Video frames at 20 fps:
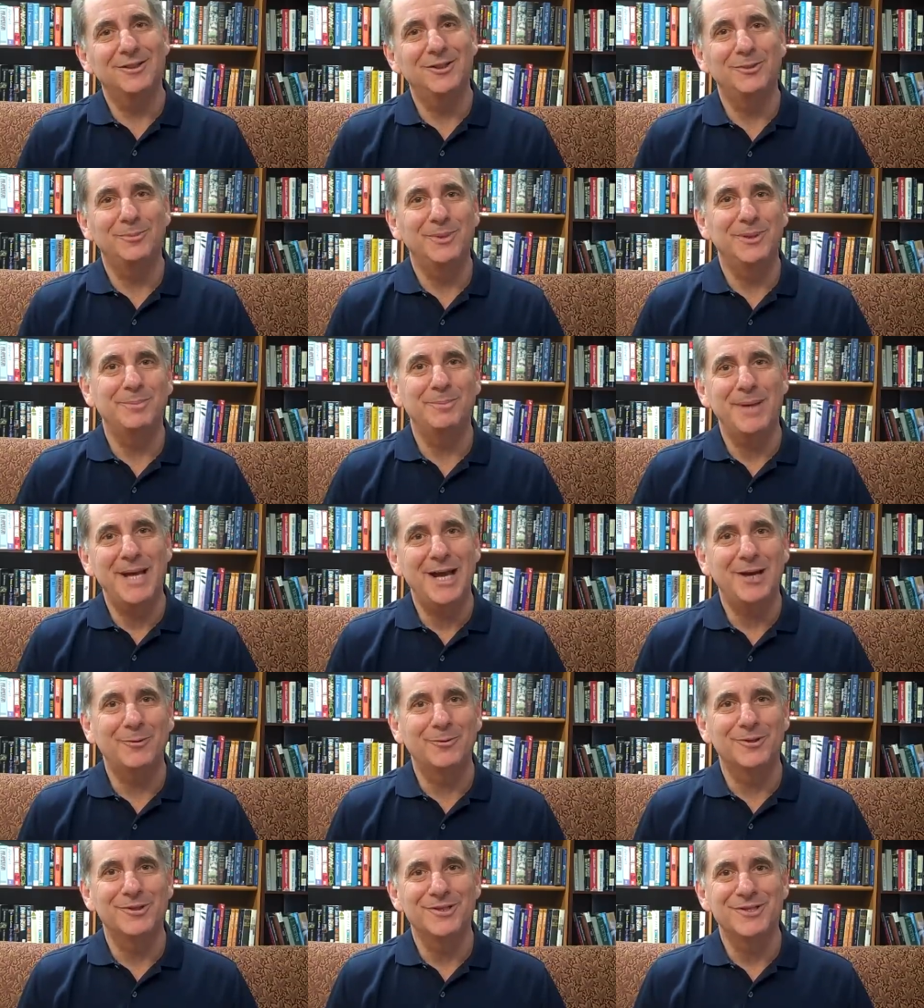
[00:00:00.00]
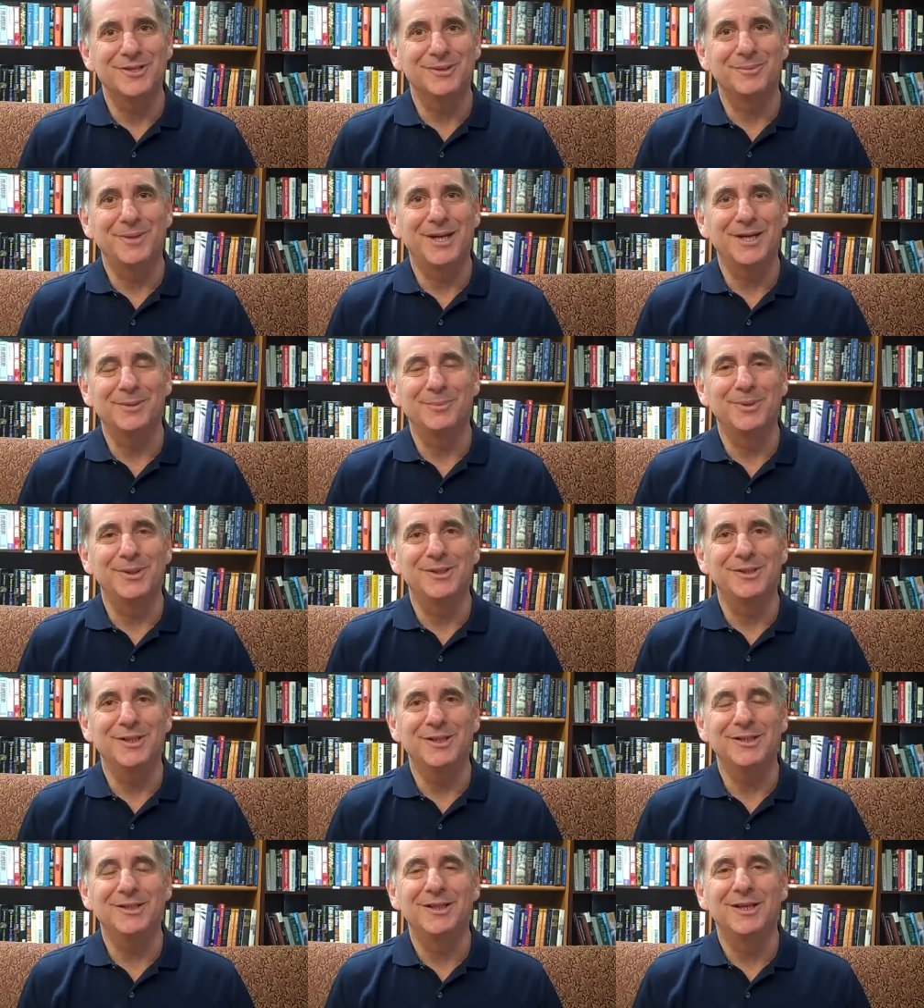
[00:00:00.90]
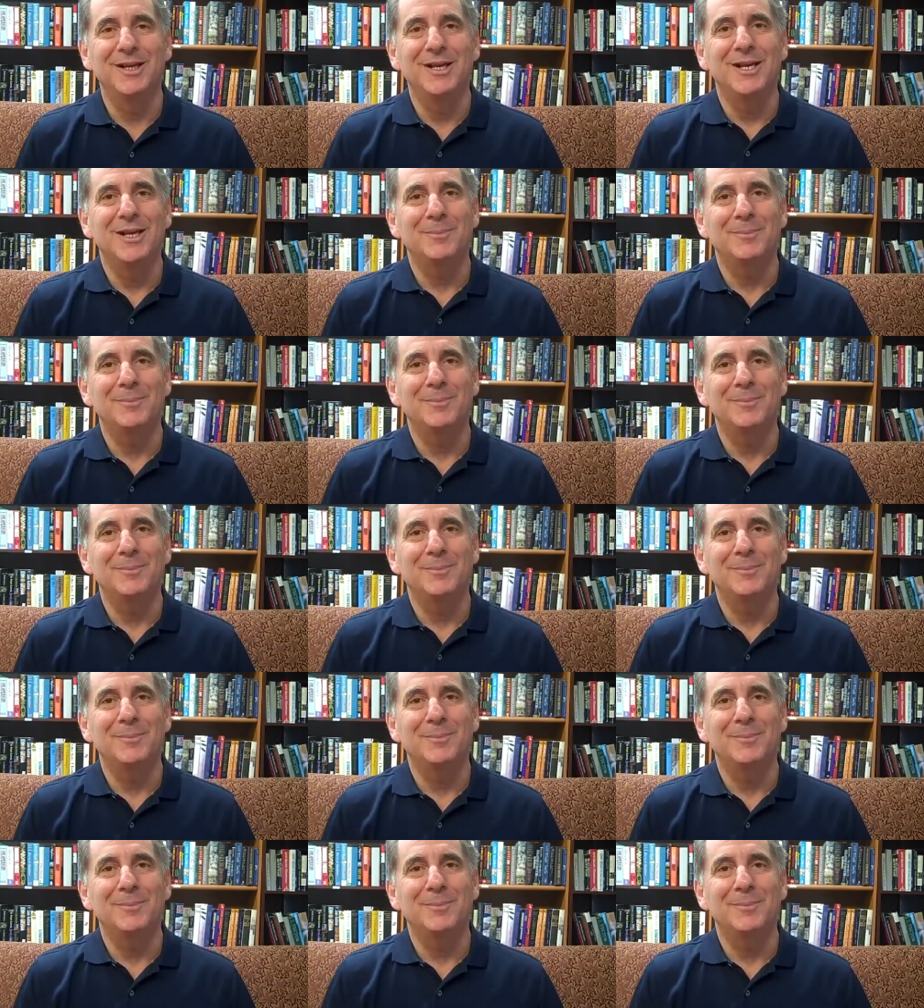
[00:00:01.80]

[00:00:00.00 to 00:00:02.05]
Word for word: little bit backwards, in my opinion,